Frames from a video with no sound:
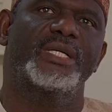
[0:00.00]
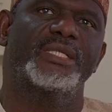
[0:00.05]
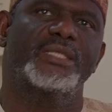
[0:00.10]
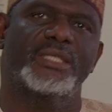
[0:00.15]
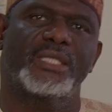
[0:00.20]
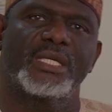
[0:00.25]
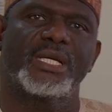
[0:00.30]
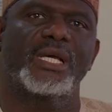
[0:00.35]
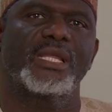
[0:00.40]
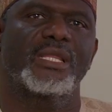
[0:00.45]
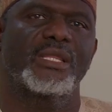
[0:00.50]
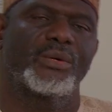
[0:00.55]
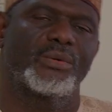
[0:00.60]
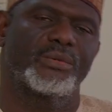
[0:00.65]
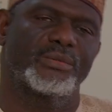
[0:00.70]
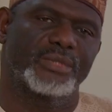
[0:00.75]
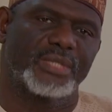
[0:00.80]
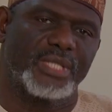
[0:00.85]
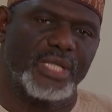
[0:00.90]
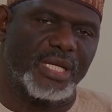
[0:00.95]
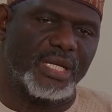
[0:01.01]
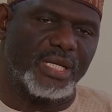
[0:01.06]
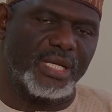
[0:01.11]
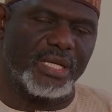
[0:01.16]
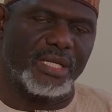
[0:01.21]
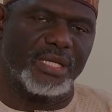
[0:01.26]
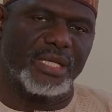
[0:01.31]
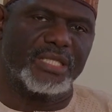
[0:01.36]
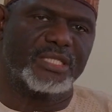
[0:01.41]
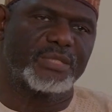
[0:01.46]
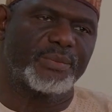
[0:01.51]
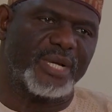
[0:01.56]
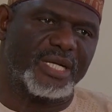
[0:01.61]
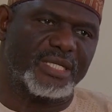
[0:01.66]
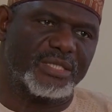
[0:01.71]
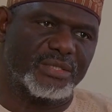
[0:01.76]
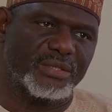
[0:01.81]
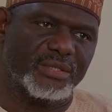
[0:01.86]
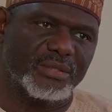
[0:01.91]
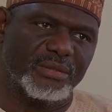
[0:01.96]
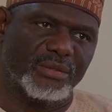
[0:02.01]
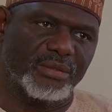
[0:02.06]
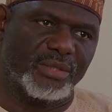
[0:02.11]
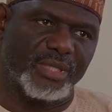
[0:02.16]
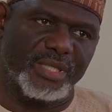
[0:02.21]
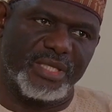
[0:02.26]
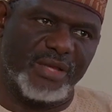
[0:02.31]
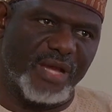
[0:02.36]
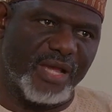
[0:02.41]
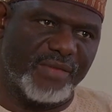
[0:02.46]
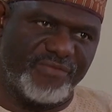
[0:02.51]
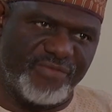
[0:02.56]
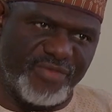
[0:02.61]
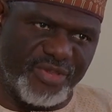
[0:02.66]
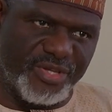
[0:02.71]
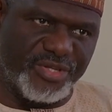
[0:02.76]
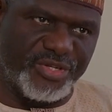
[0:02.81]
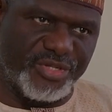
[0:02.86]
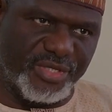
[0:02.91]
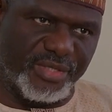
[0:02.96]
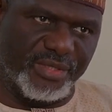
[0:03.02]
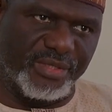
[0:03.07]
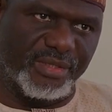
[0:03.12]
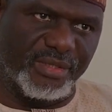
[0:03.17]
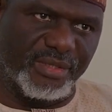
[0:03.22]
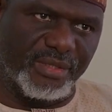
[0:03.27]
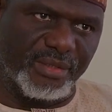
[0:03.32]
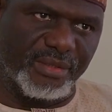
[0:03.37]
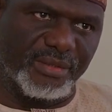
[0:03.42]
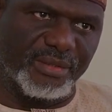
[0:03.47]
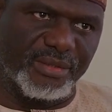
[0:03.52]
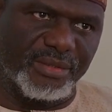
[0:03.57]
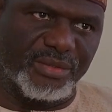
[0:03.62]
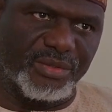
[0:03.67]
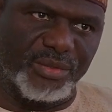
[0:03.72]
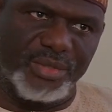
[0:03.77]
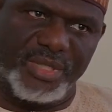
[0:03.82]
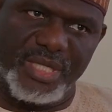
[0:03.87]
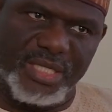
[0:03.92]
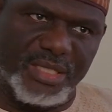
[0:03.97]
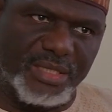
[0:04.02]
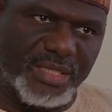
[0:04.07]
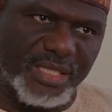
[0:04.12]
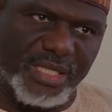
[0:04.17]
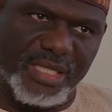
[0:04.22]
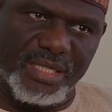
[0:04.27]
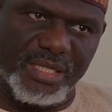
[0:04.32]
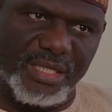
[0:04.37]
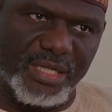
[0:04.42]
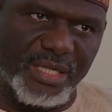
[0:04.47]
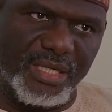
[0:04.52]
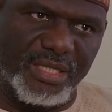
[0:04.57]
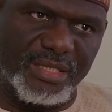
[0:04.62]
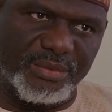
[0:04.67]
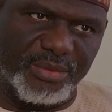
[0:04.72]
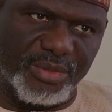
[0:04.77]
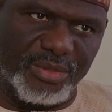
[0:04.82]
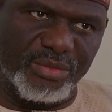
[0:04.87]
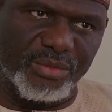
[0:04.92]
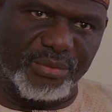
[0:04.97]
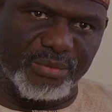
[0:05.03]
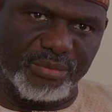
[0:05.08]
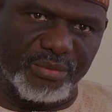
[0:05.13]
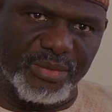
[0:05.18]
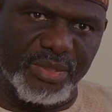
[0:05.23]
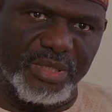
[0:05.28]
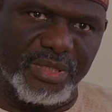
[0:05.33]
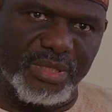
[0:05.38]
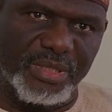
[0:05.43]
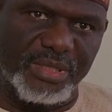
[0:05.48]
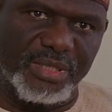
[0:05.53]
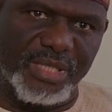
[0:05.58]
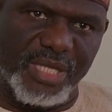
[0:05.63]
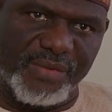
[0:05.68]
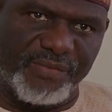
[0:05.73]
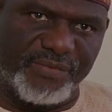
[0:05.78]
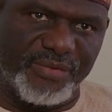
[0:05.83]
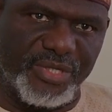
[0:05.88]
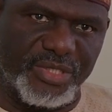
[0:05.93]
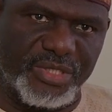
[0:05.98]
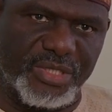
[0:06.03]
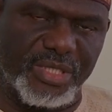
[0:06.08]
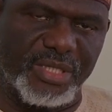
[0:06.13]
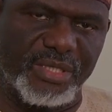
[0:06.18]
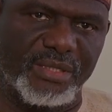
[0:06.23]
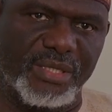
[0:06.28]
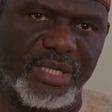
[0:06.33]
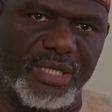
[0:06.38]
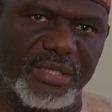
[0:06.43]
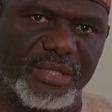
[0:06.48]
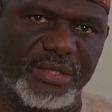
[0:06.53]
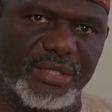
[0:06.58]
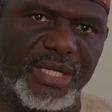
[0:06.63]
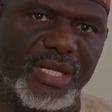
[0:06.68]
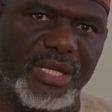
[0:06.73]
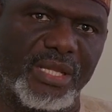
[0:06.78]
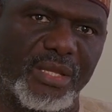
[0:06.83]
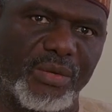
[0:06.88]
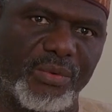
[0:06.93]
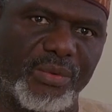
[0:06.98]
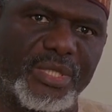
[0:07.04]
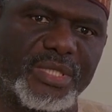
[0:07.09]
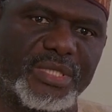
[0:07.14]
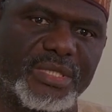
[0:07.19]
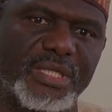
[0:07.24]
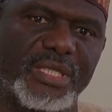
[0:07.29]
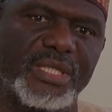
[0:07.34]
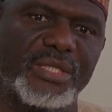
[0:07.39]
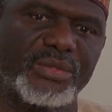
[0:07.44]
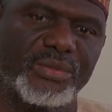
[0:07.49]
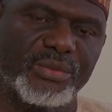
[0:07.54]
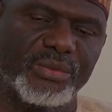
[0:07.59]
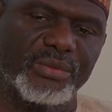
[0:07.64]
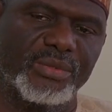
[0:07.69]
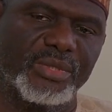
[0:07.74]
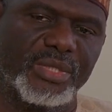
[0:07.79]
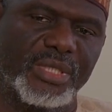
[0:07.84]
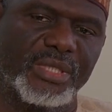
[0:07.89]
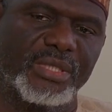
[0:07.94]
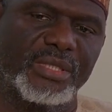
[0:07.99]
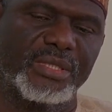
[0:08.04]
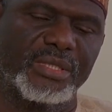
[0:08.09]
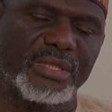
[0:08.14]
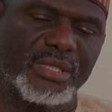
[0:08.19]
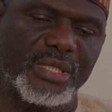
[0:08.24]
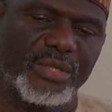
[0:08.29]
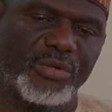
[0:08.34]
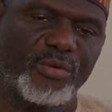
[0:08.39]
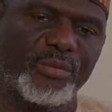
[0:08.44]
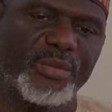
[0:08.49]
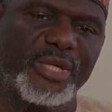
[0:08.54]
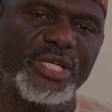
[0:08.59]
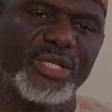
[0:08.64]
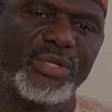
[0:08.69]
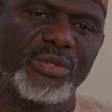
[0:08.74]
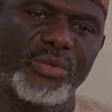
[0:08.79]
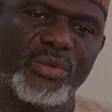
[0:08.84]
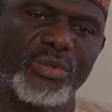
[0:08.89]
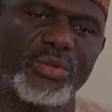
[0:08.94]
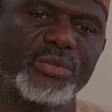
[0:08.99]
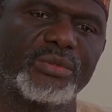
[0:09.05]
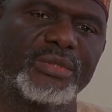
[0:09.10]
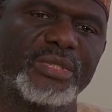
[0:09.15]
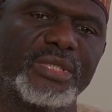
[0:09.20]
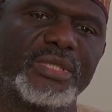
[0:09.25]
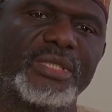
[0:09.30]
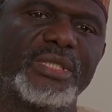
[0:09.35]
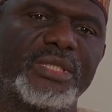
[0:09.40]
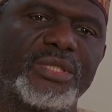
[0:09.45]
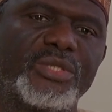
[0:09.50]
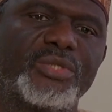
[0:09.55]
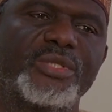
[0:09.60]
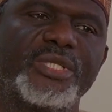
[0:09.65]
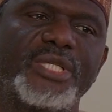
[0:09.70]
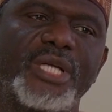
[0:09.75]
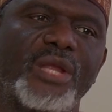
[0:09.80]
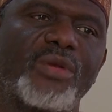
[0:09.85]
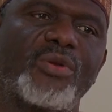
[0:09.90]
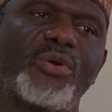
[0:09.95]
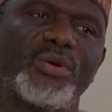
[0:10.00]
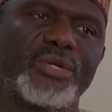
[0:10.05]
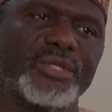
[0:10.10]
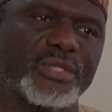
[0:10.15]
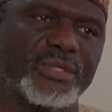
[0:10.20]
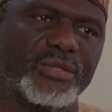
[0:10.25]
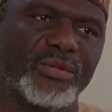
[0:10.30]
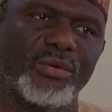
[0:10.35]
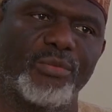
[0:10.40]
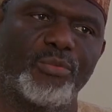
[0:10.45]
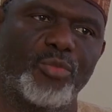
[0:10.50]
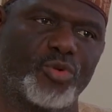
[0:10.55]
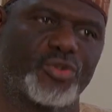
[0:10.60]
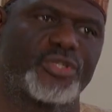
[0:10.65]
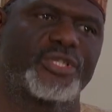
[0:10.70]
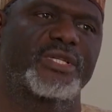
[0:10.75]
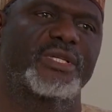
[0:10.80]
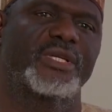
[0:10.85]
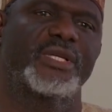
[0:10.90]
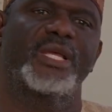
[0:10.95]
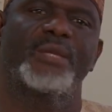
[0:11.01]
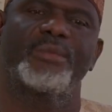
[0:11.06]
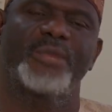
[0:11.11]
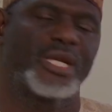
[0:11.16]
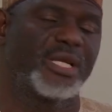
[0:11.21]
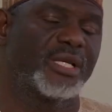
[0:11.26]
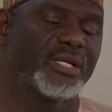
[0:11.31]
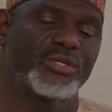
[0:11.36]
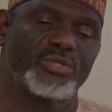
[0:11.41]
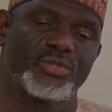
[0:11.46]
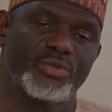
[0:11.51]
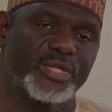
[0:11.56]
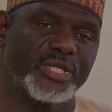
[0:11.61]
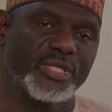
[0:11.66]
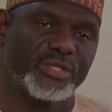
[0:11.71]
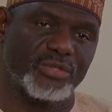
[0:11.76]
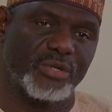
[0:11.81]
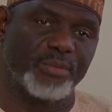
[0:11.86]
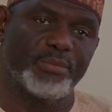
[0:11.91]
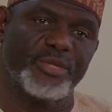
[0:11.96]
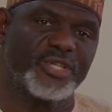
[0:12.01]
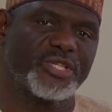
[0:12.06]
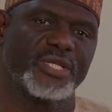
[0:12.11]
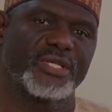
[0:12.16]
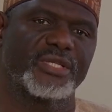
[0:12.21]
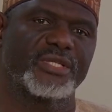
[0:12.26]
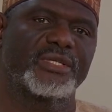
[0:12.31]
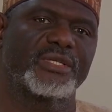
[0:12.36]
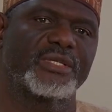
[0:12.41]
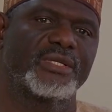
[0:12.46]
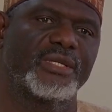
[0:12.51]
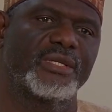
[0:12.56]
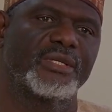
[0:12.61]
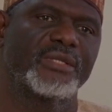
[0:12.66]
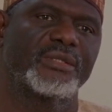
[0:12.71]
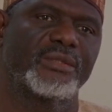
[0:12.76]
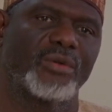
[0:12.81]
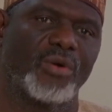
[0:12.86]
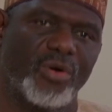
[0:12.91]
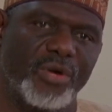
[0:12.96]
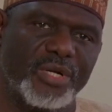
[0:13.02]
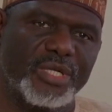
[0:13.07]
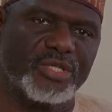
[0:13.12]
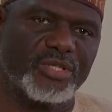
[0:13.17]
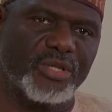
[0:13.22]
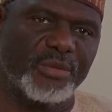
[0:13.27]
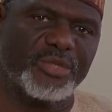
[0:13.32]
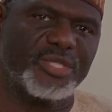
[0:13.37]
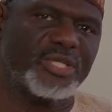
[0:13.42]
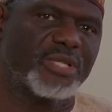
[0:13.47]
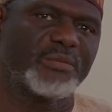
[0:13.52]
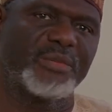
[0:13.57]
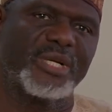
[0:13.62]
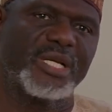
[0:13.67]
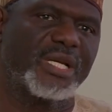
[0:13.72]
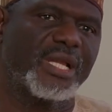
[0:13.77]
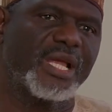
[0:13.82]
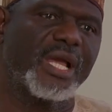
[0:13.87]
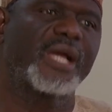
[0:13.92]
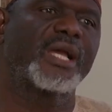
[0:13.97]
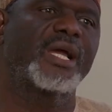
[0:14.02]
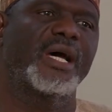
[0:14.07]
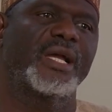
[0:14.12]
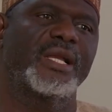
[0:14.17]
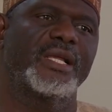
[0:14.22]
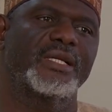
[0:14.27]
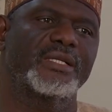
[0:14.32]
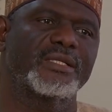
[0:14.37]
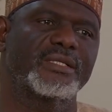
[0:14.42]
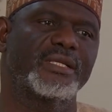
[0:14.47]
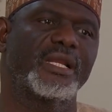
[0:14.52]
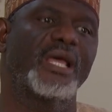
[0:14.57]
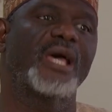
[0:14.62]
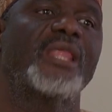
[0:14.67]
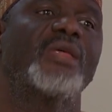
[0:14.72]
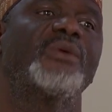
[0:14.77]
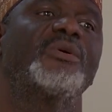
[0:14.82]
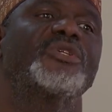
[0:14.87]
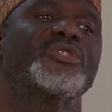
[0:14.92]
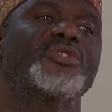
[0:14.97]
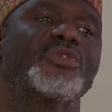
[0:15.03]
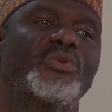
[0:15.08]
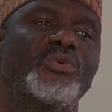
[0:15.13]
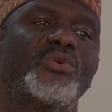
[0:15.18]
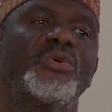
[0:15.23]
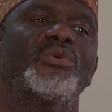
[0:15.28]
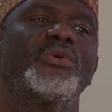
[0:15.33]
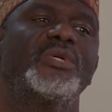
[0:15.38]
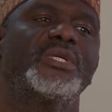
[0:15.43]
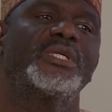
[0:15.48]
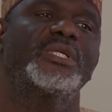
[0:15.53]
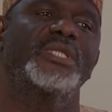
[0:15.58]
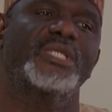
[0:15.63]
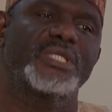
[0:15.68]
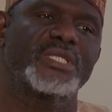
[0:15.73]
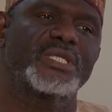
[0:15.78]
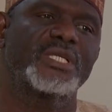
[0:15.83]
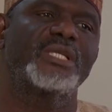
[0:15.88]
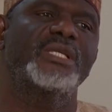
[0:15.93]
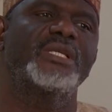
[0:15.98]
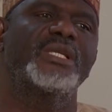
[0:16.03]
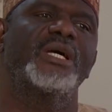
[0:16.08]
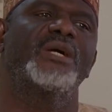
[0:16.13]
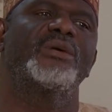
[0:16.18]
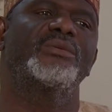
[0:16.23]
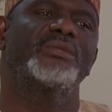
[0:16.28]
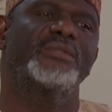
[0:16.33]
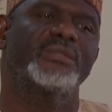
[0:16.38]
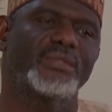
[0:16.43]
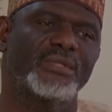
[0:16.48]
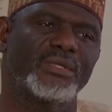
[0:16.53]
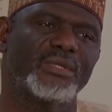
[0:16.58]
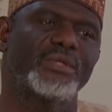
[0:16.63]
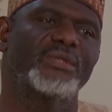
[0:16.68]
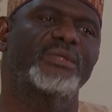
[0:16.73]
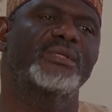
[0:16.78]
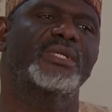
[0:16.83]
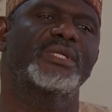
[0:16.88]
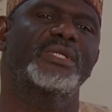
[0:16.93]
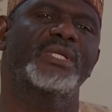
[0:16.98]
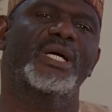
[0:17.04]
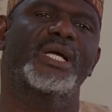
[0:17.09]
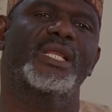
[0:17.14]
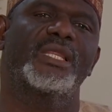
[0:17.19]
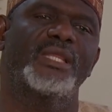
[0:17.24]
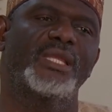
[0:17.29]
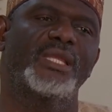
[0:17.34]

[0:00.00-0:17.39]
They are the experts on aviation. So they are the technical aspect of aviation, and they are the ones that will normally go into the records or books, not into the submissions. All the submissions by the air carriers, they the ones to go sit down, look at